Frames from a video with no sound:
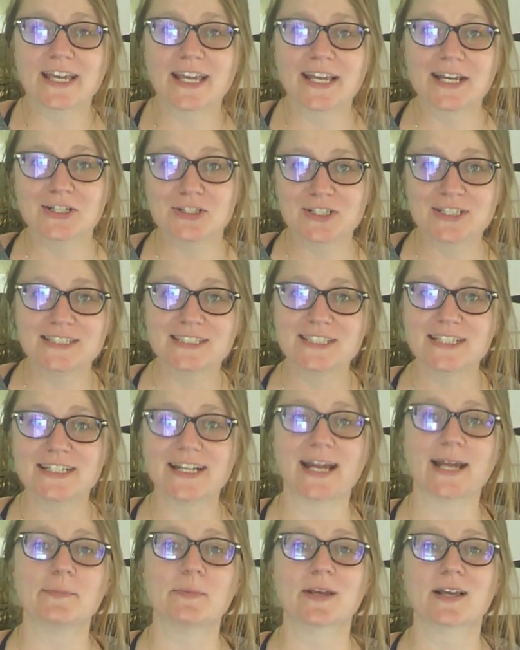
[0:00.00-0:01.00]
kitchen
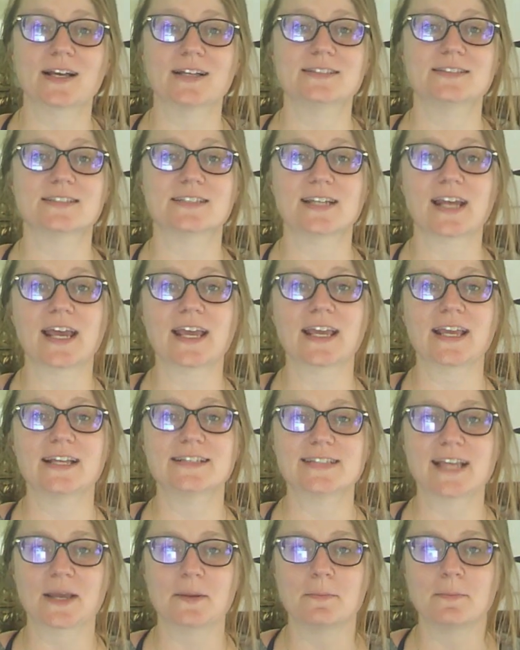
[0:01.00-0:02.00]
today because today
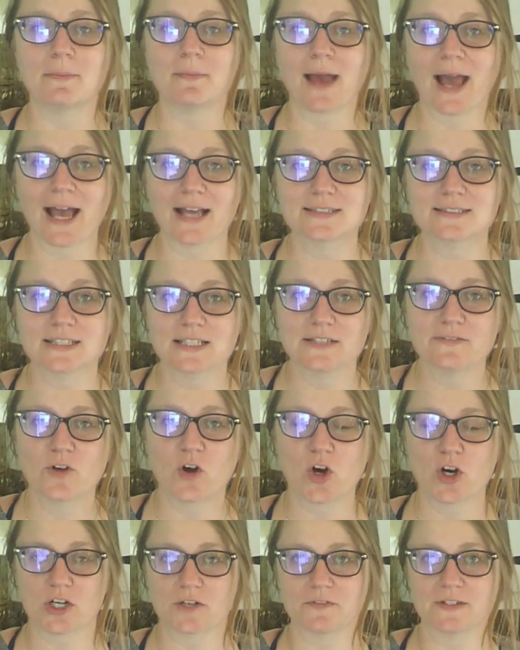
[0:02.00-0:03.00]
is a massive
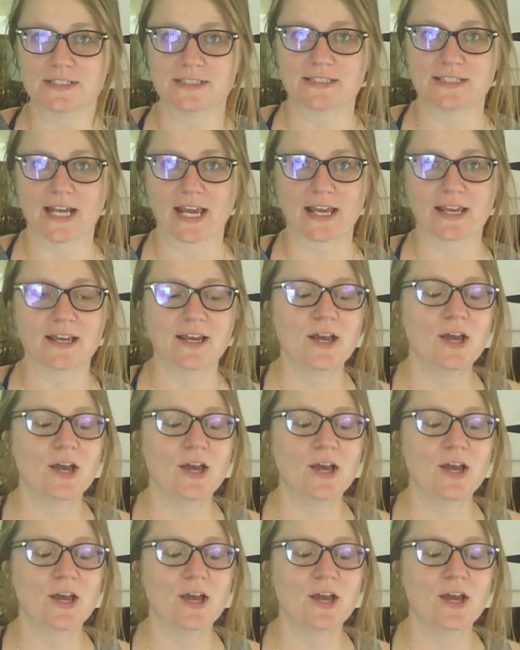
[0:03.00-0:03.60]
harvest day.